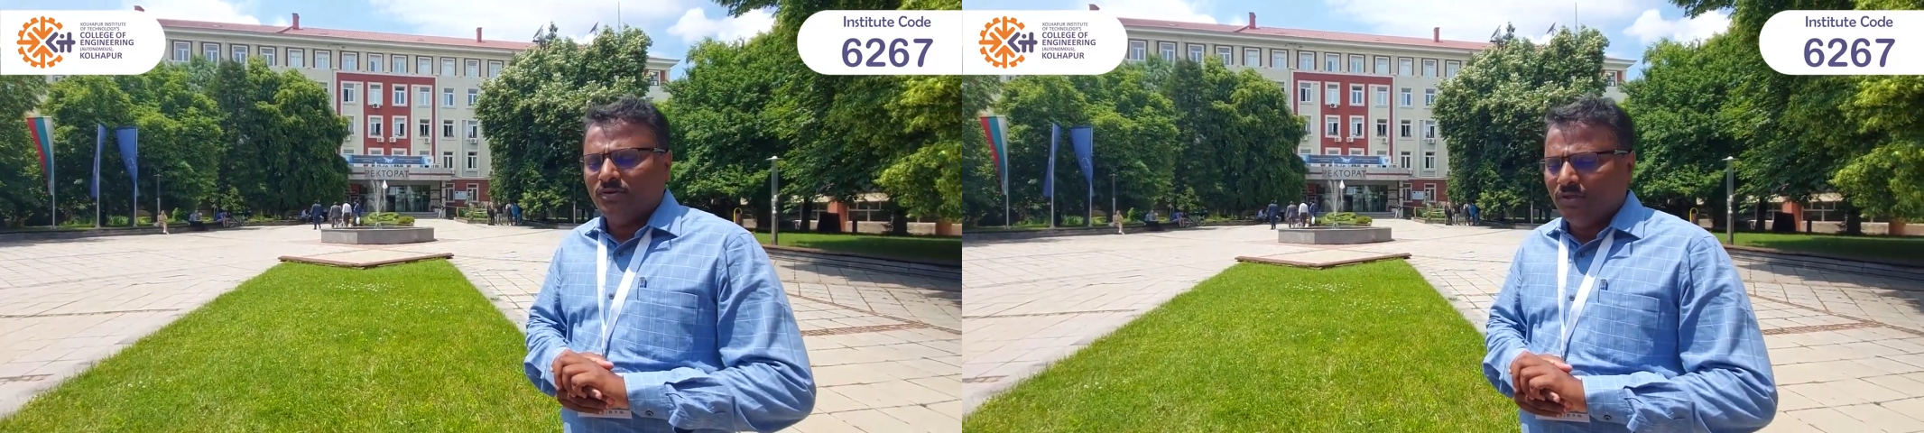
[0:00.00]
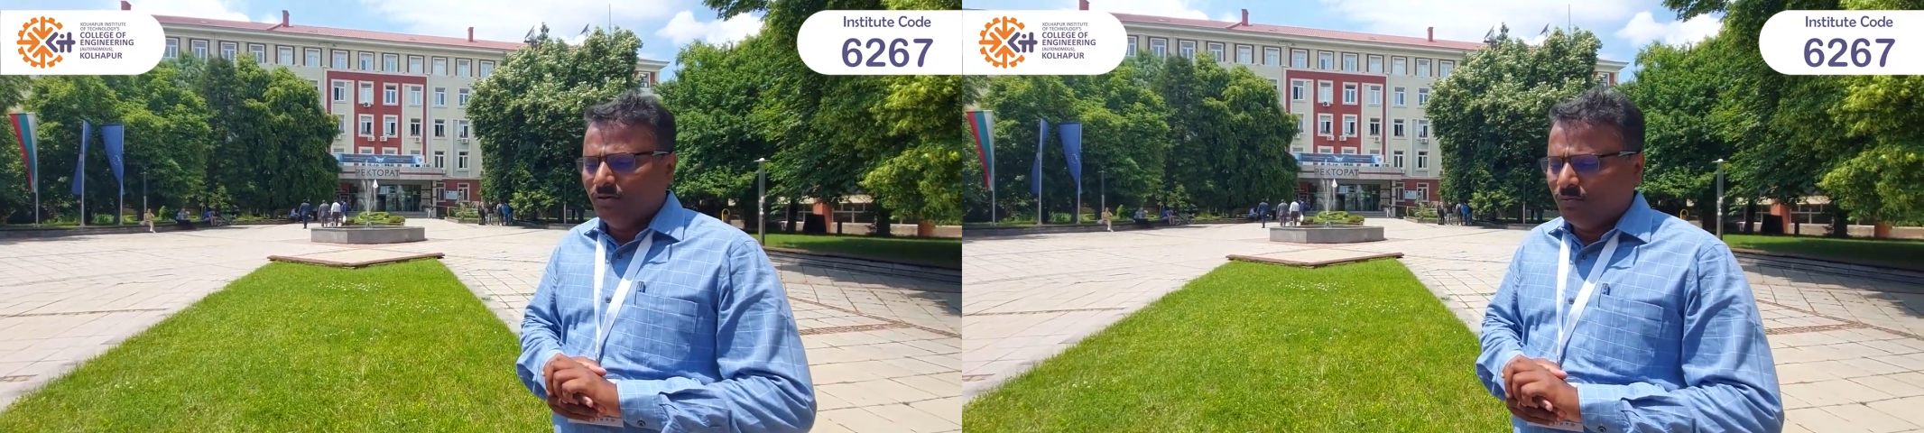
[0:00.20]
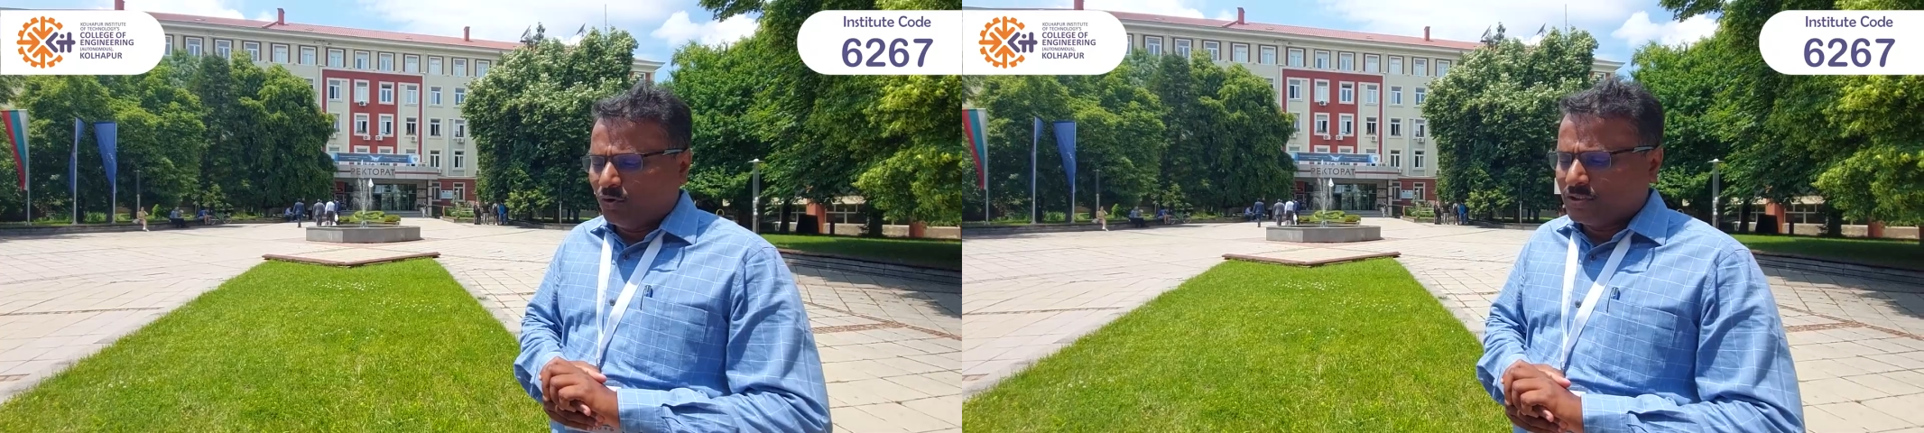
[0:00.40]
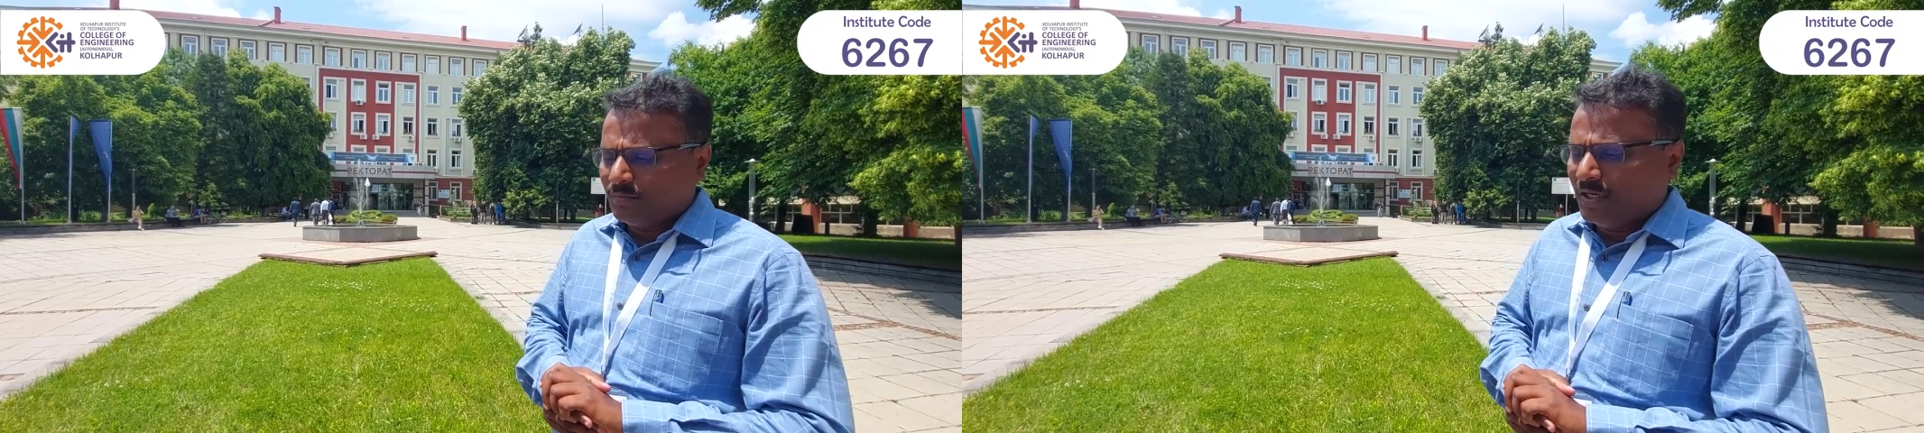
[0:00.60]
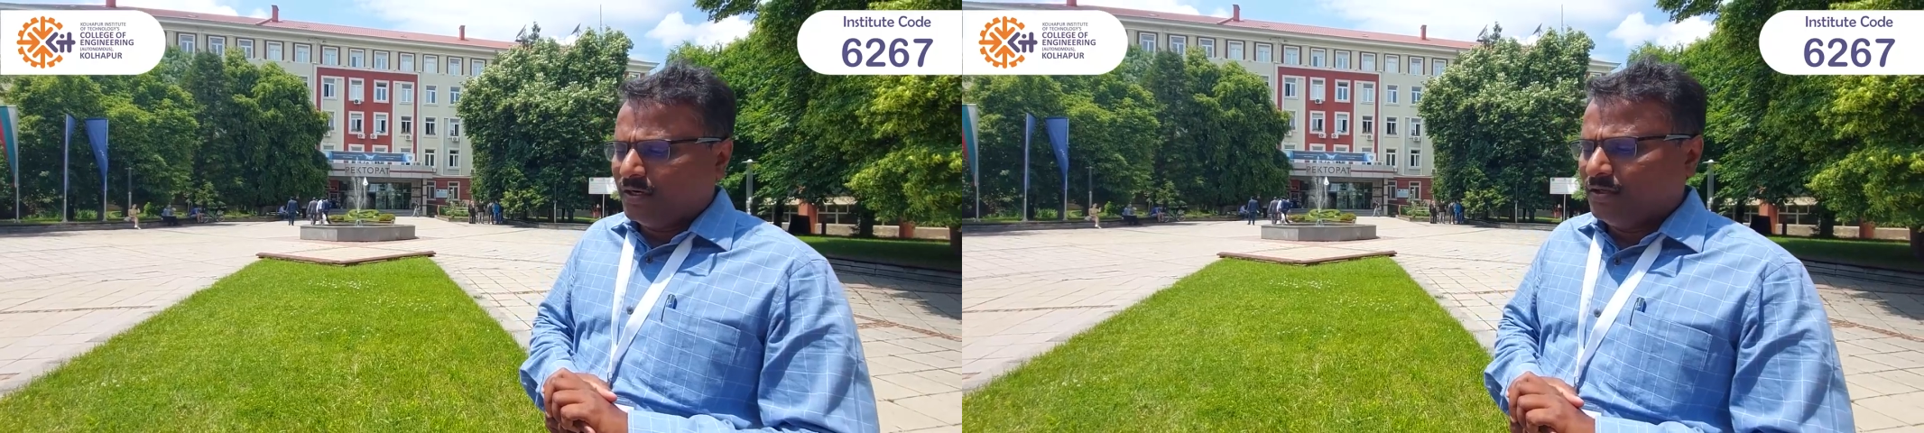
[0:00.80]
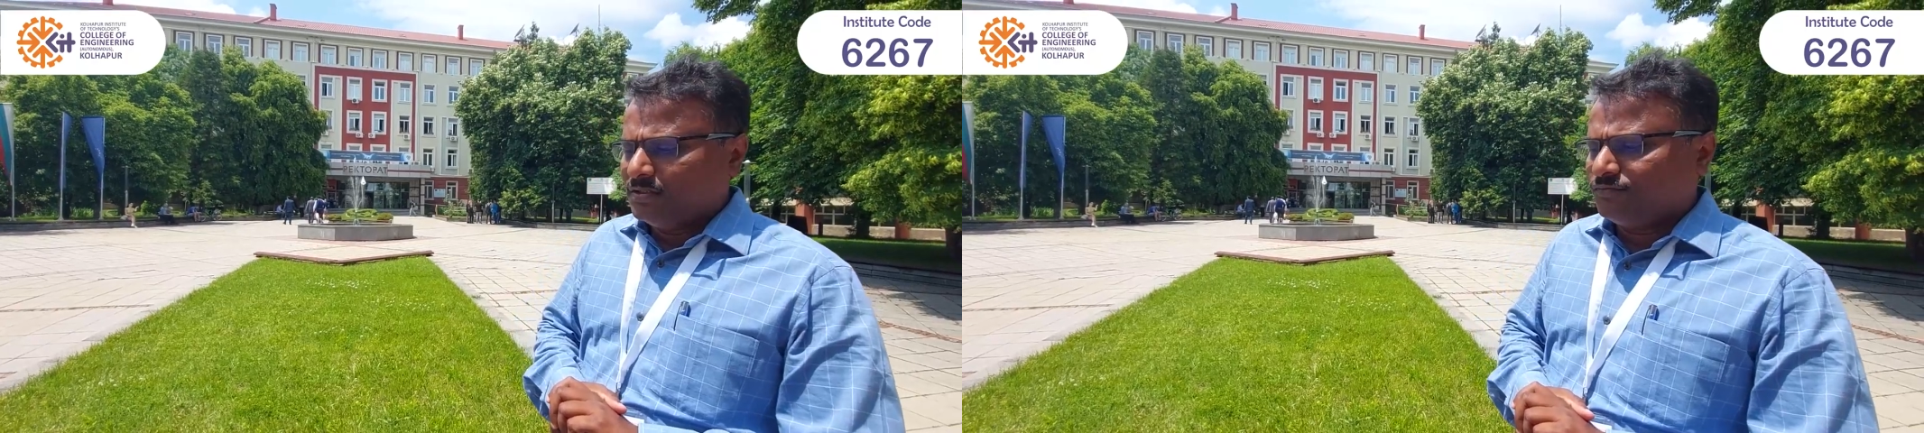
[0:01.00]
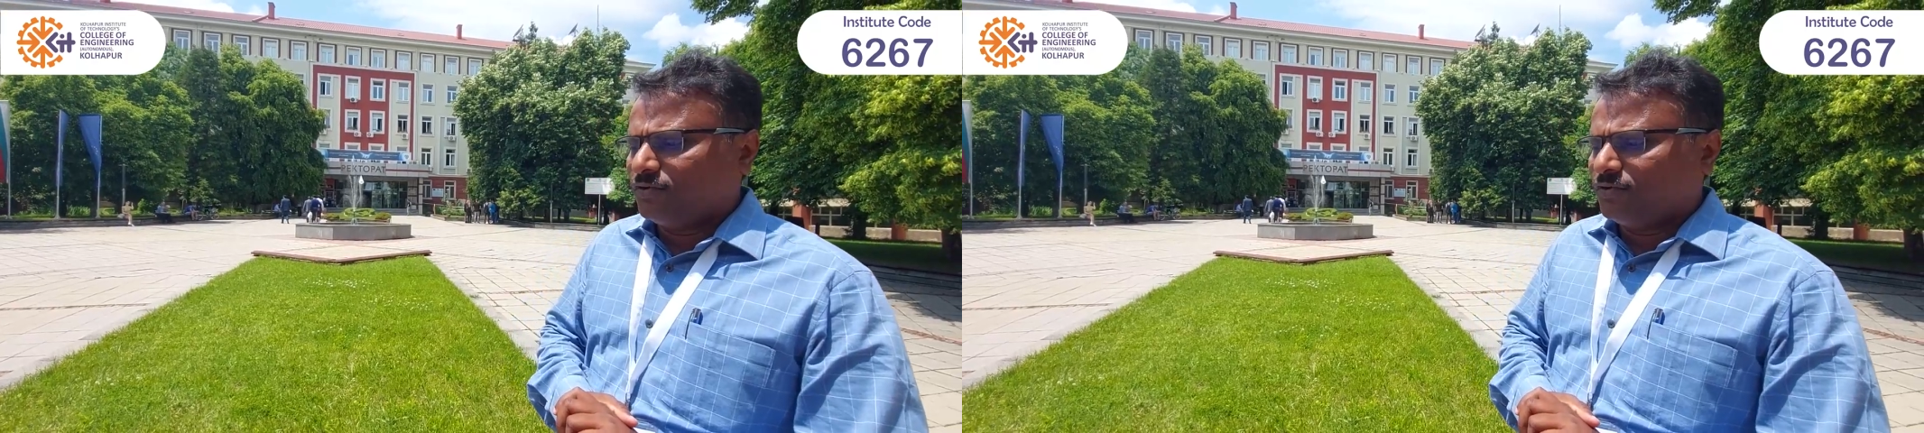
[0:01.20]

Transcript: the new possibilities